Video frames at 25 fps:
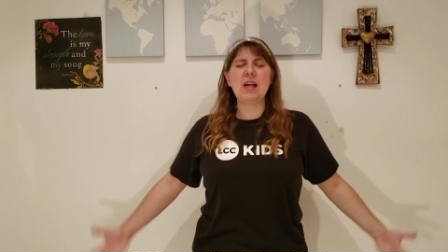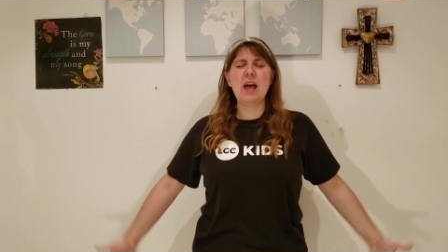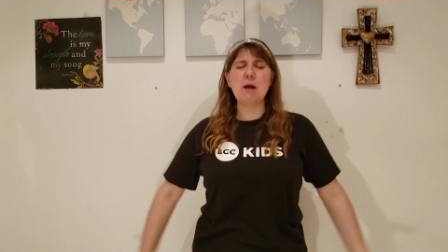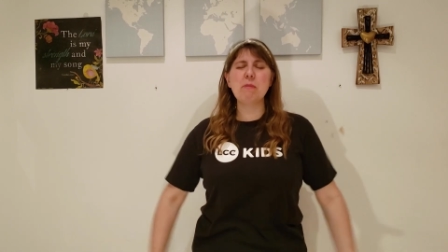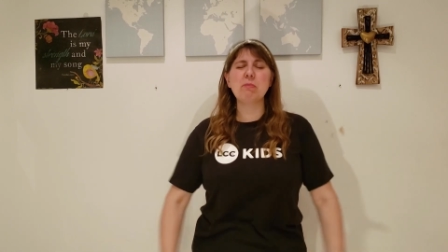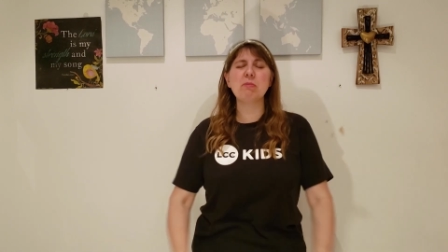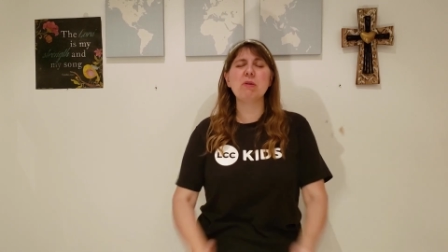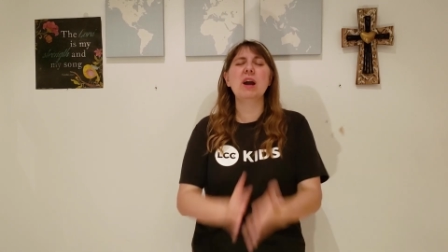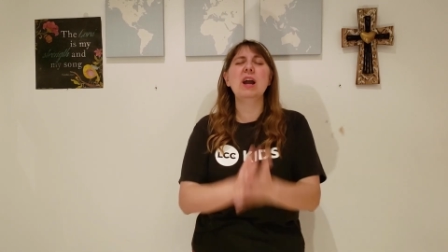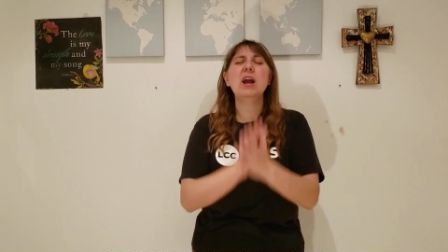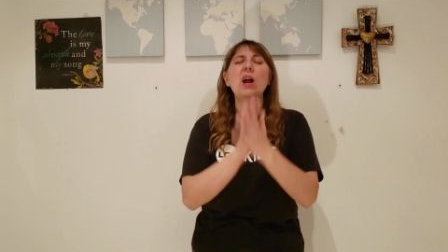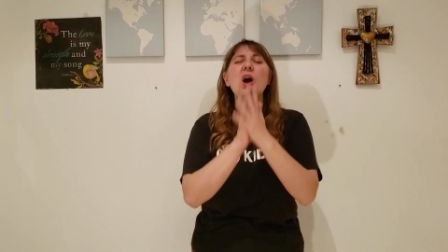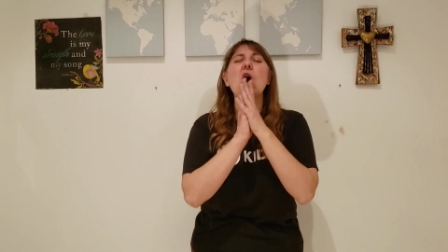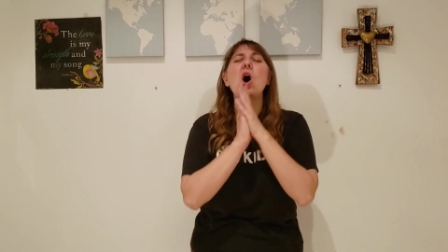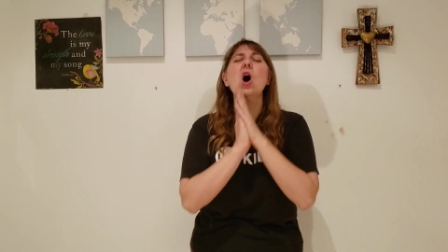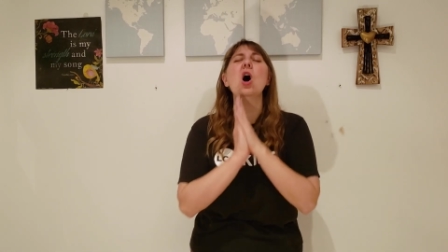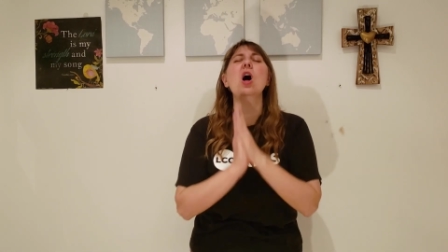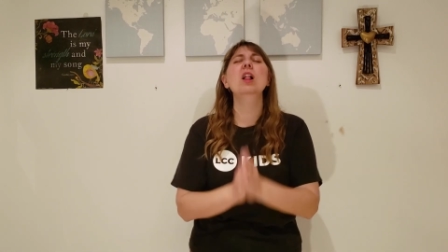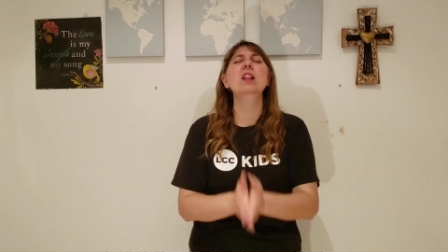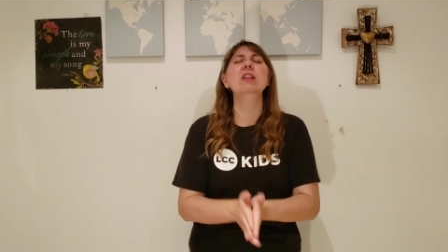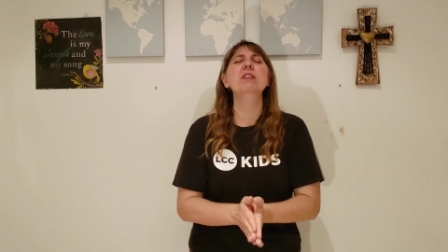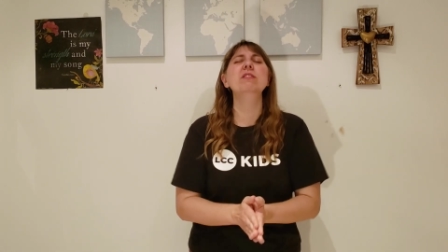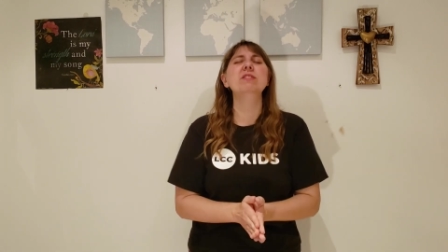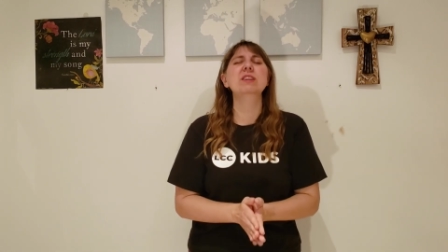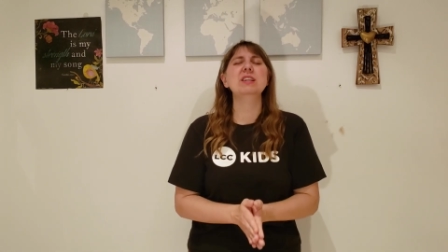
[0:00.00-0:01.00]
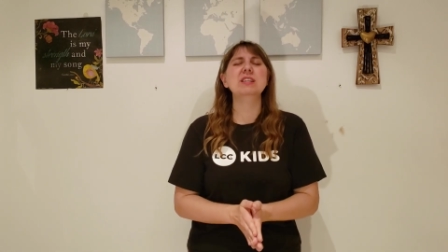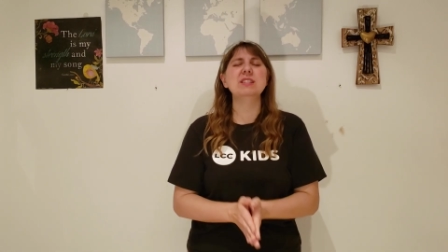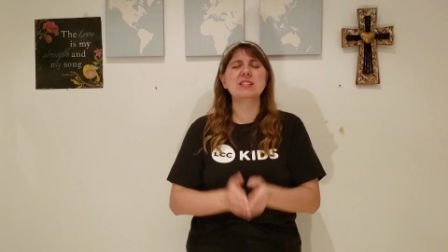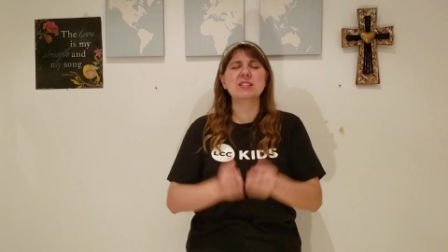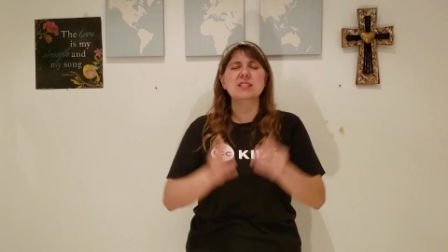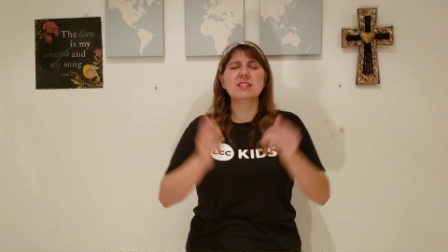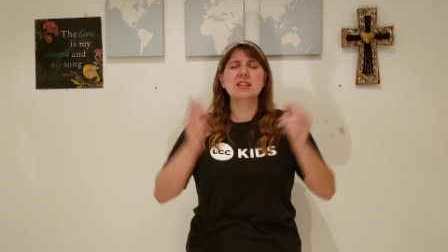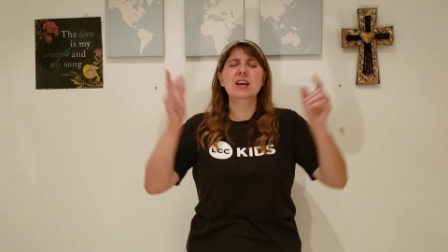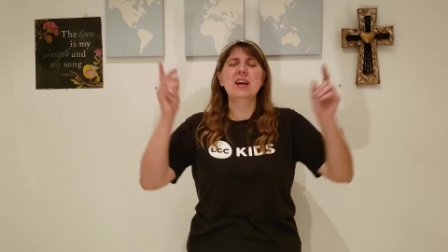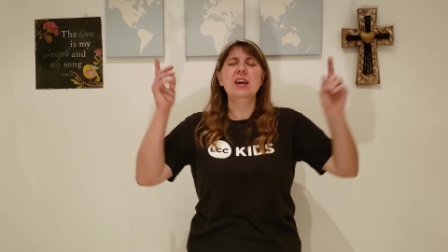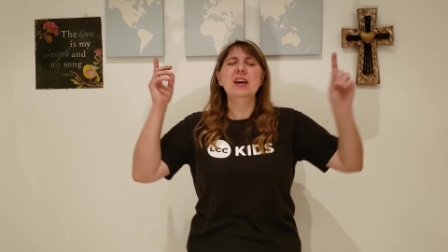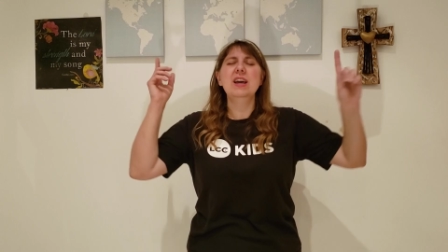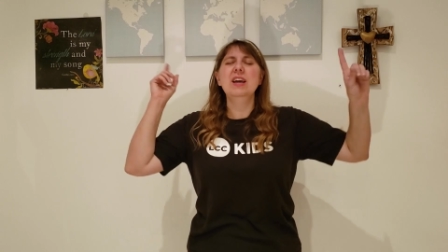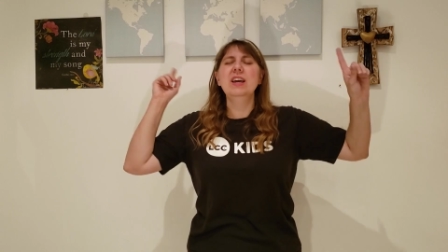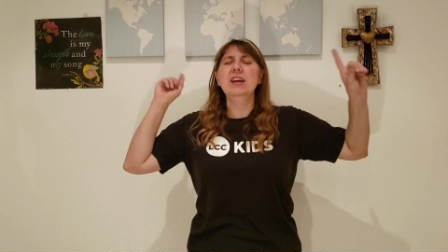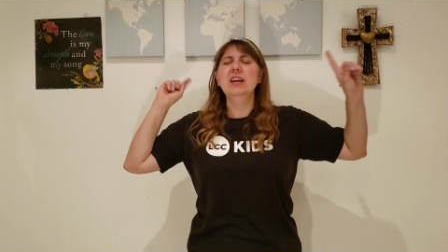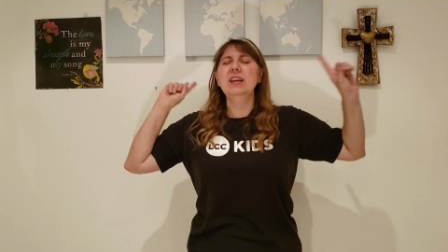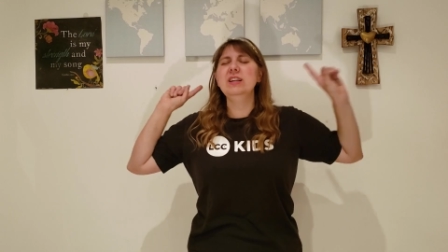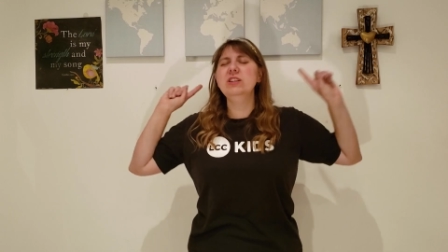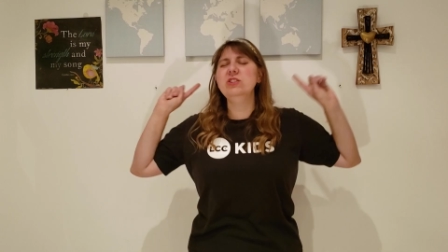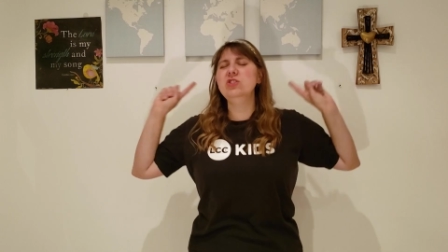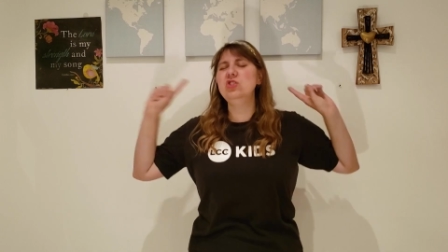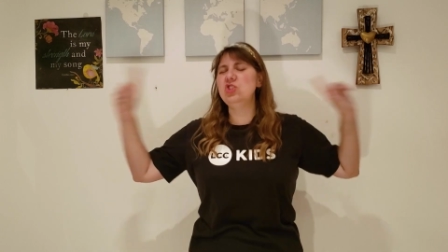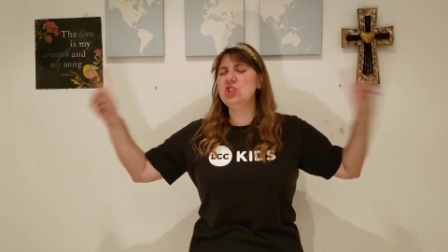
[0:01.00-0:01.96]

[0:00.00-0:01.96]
I pray all of this in